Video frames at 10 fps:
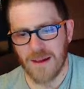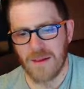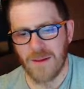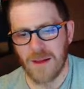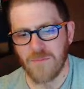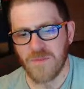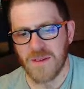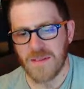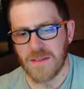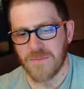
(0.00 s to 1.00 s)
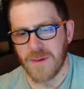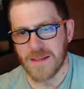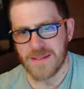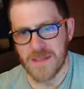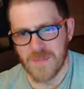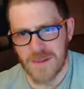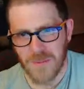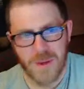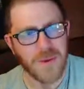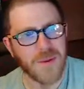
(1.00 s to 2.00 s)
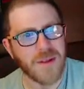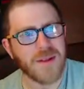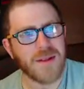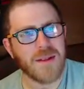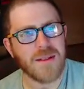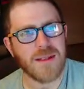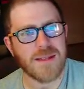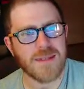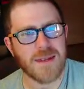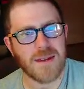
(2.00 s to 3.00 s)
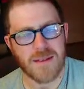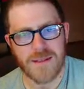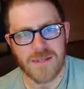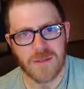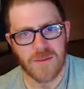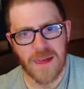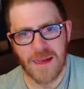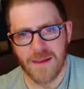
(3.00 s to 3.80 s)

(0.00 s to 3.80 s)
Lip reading: I'm feeling the first to spin the wheel. Let's do that.